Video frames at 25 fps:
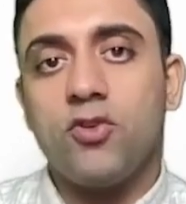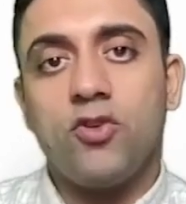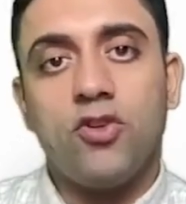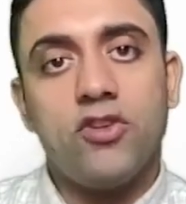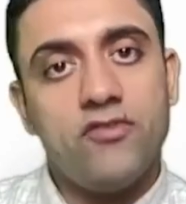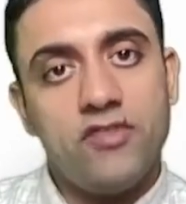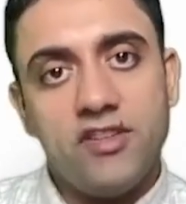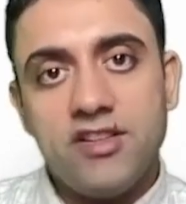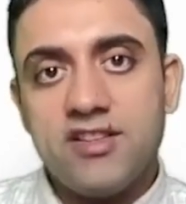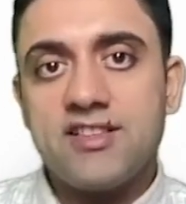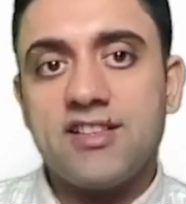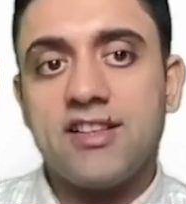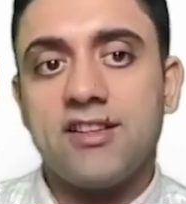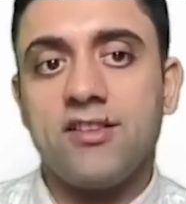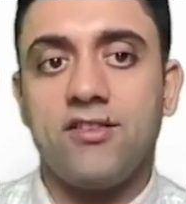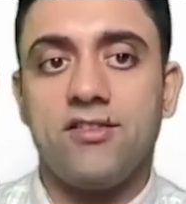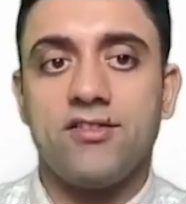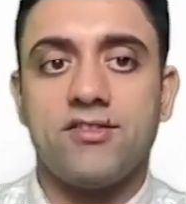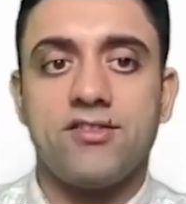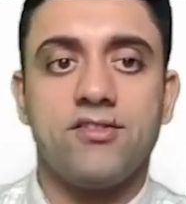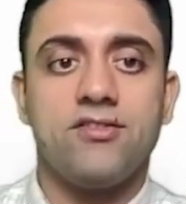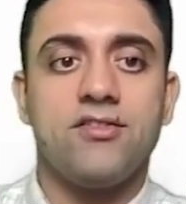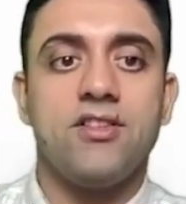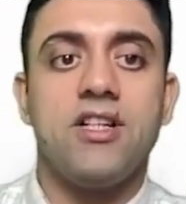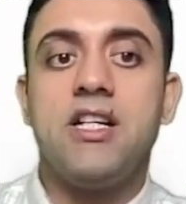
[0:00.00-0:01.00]
the whole Wilson
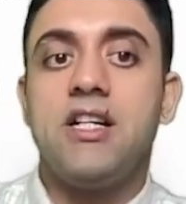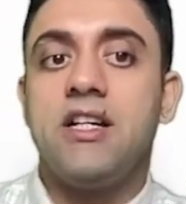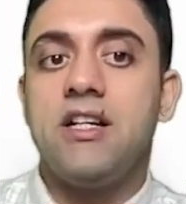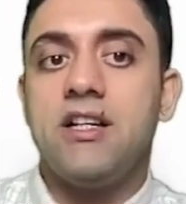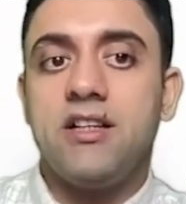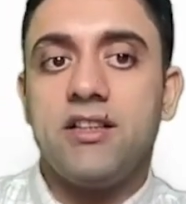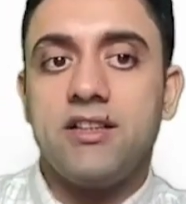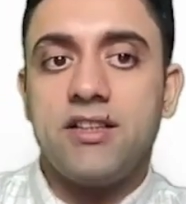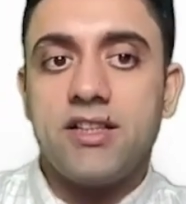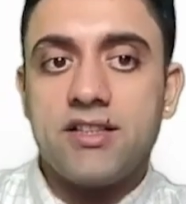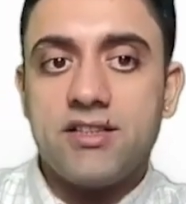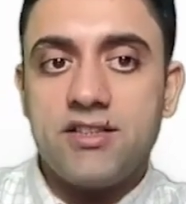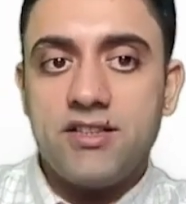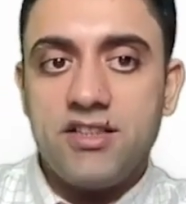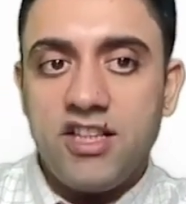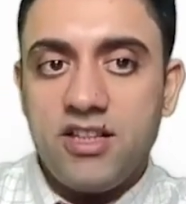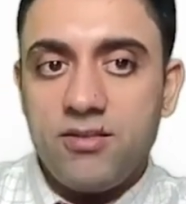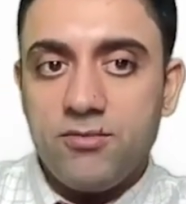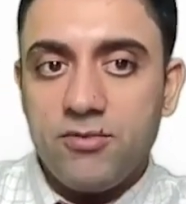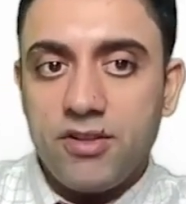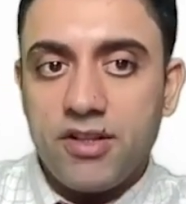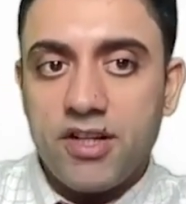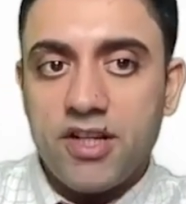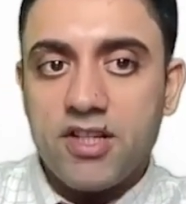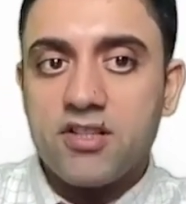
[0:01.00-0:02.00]
also. This
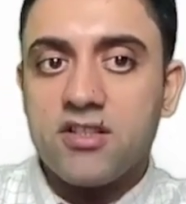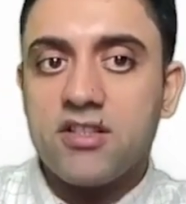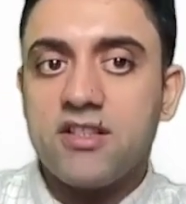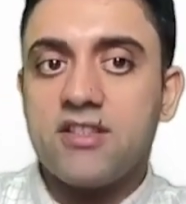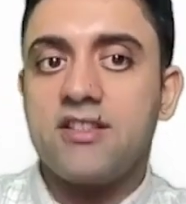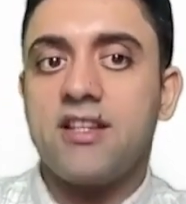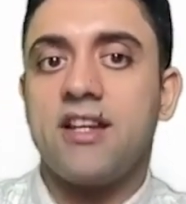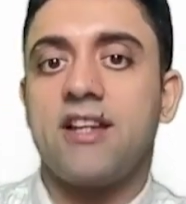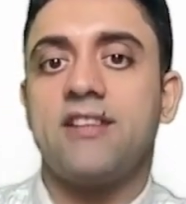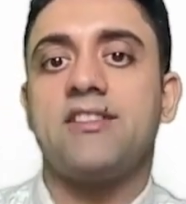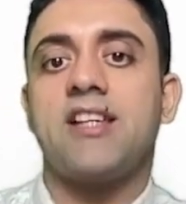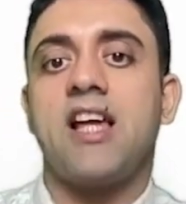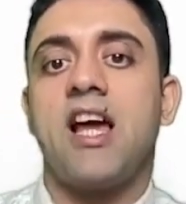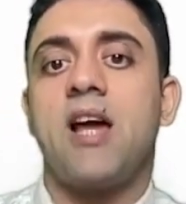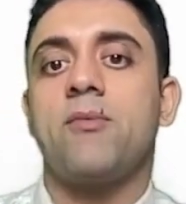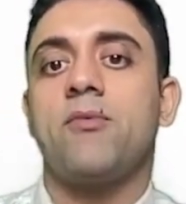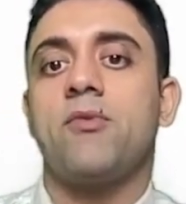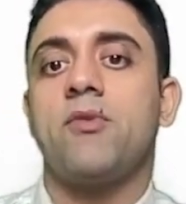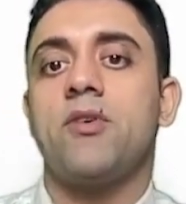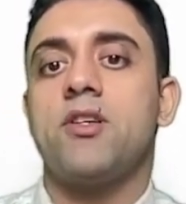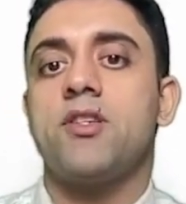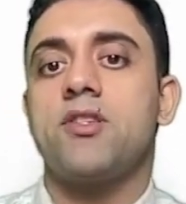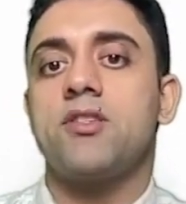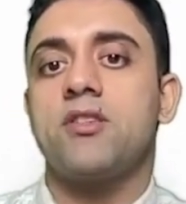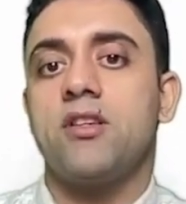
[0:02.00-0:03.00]
gene mutation is an
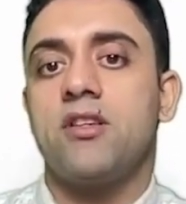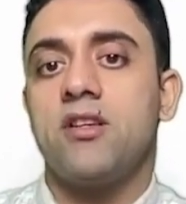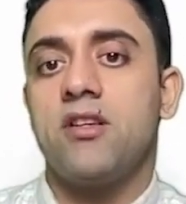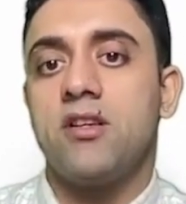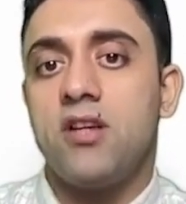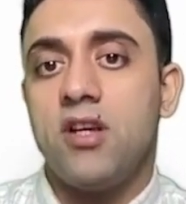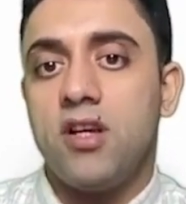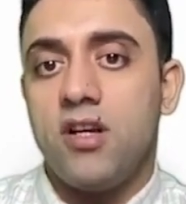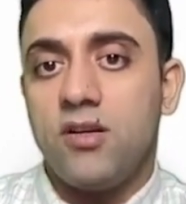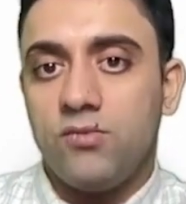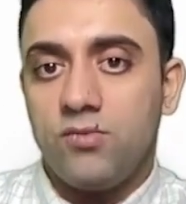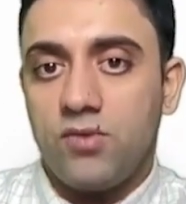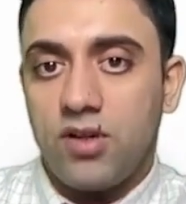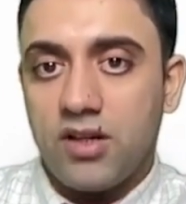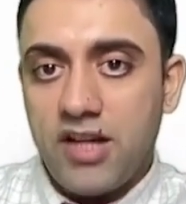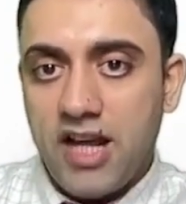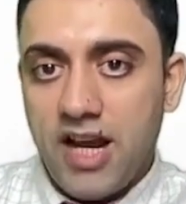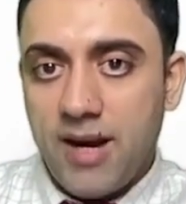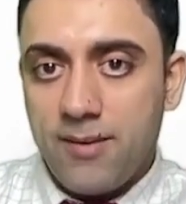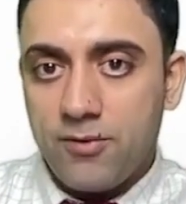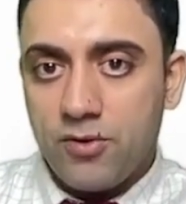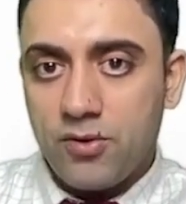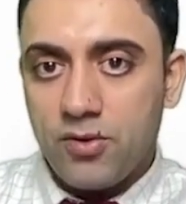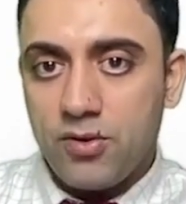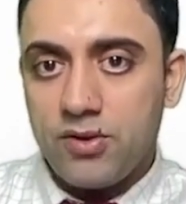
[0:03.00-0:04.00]
exam question.
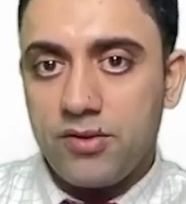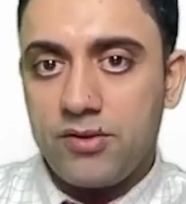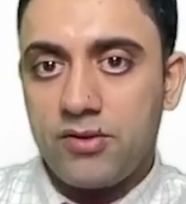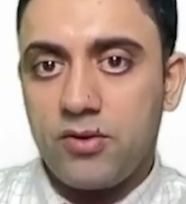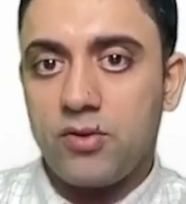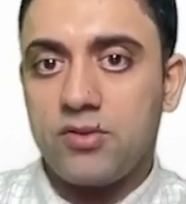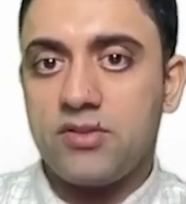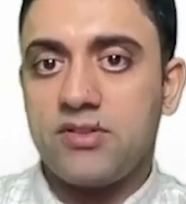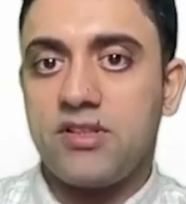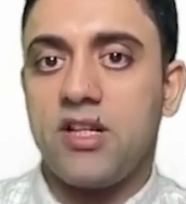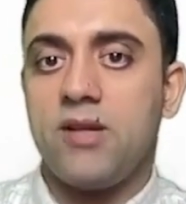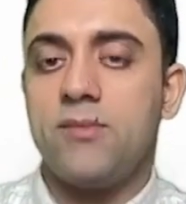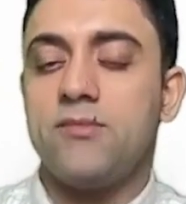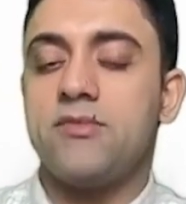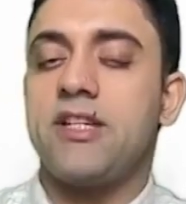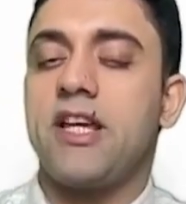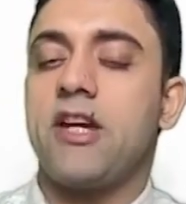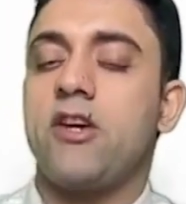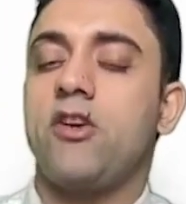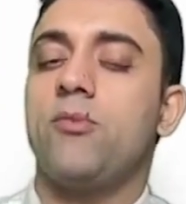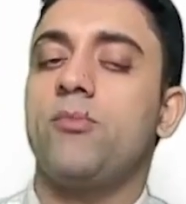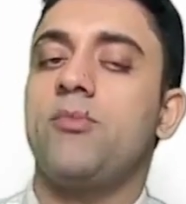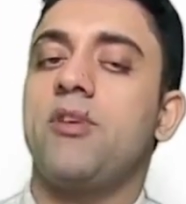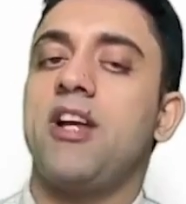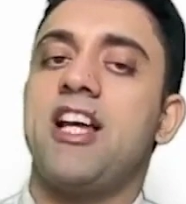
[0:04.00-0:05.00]
What happened to serum
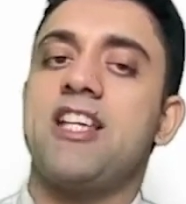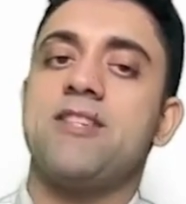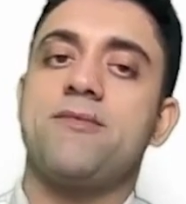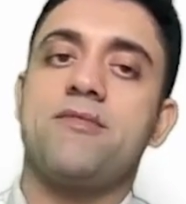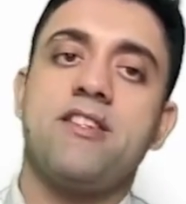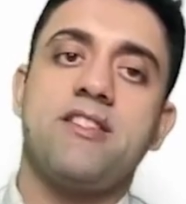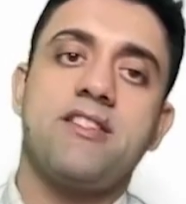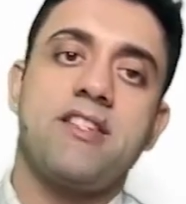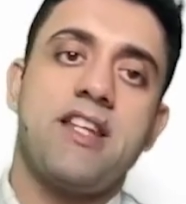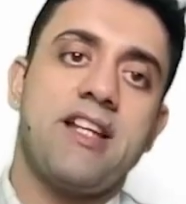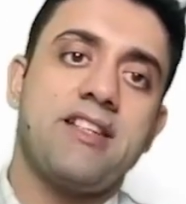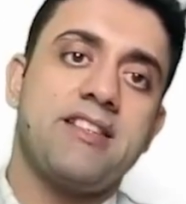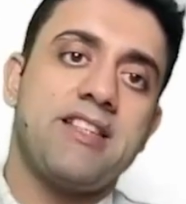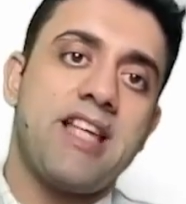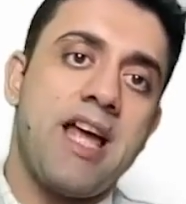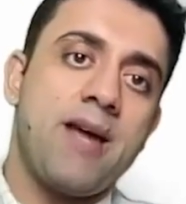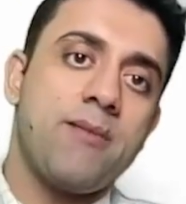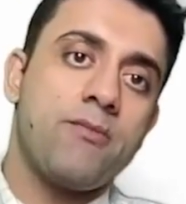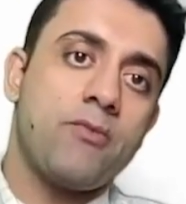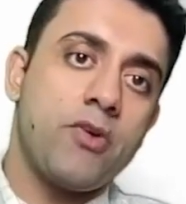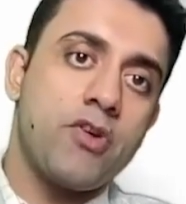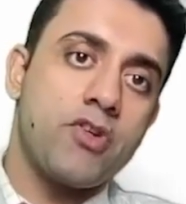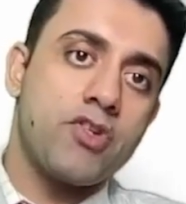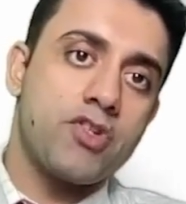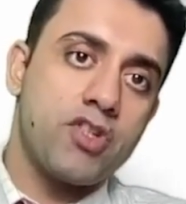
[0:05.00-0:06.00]
ceruloplasmin is an
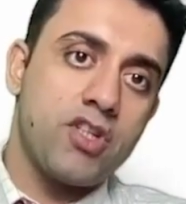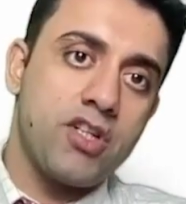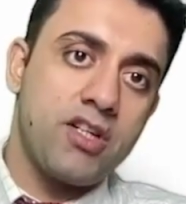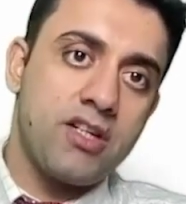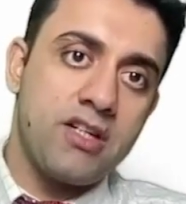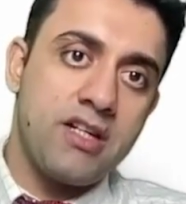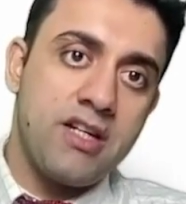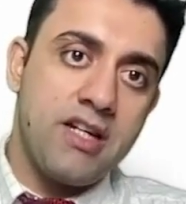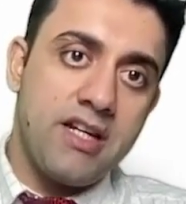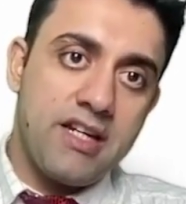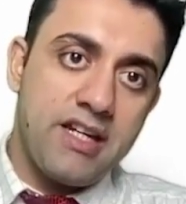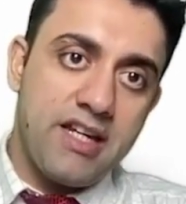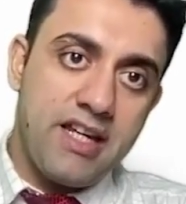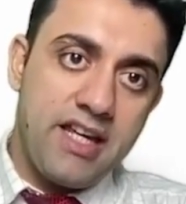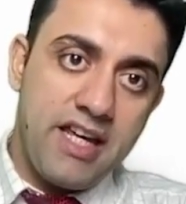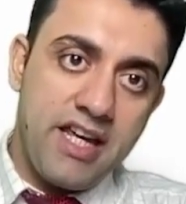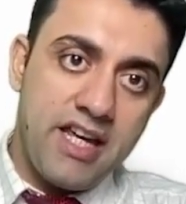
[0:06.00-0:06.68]
exam question.